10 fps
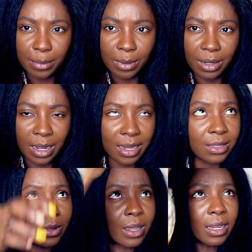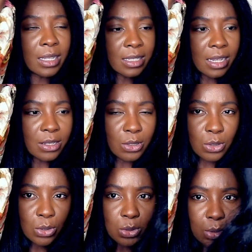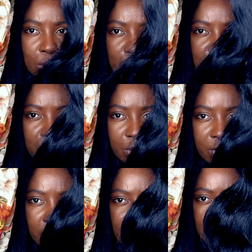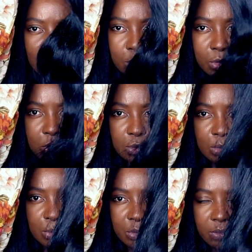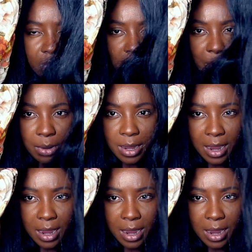But guys, look at this hair. It's so beautiful, so beautiful.